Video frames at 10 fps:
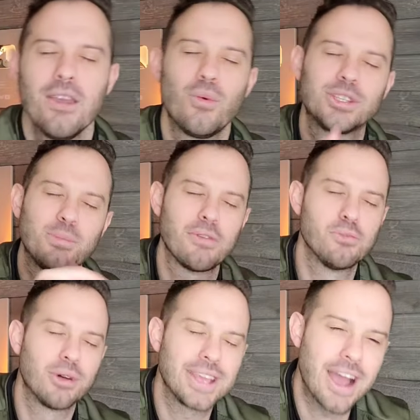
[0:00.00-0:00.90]
What's up
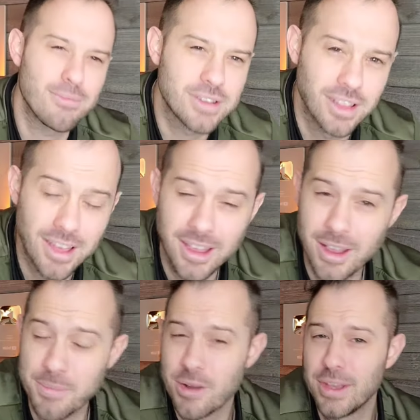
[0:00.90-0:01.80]
everybody, I'm Clay,
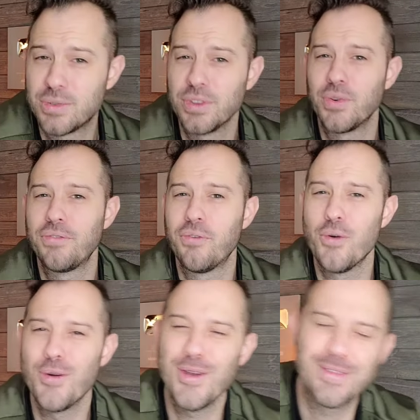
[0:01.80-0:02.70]
I'm here to make
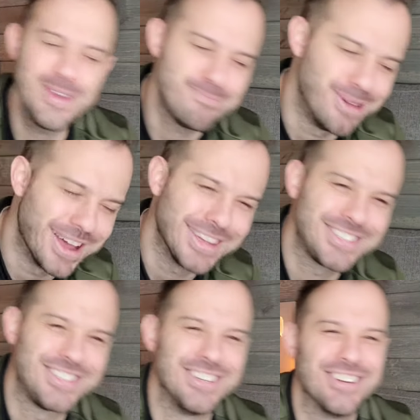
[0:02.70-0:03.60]
2024 the
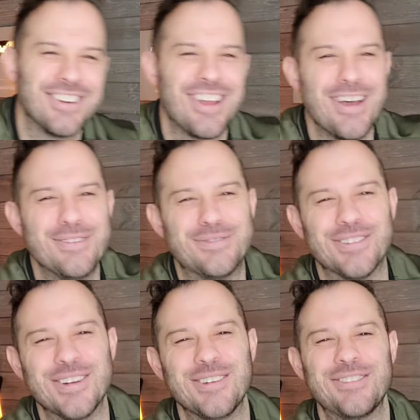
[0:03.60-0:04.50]
best year ever.